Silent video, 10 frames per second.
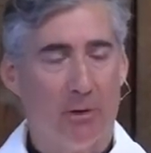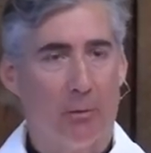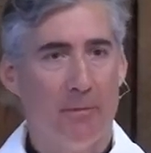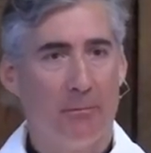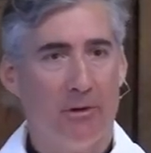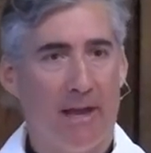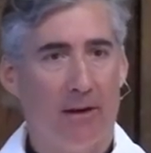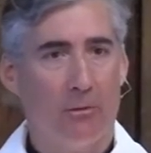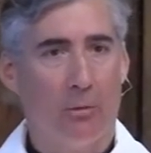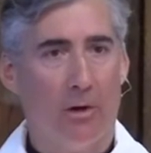but remember
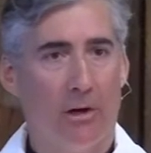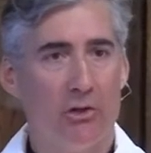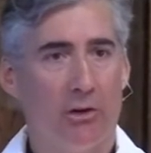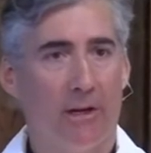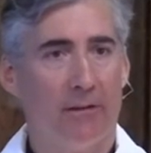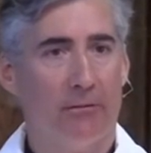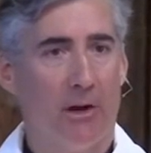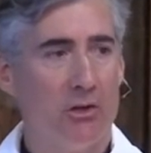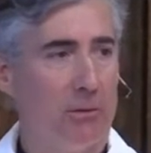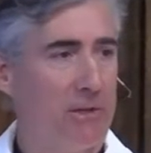that we're on a journey of
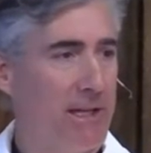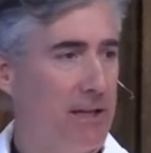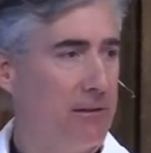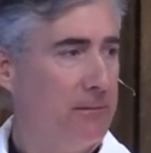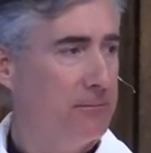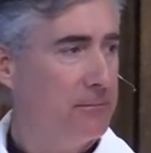friendship together,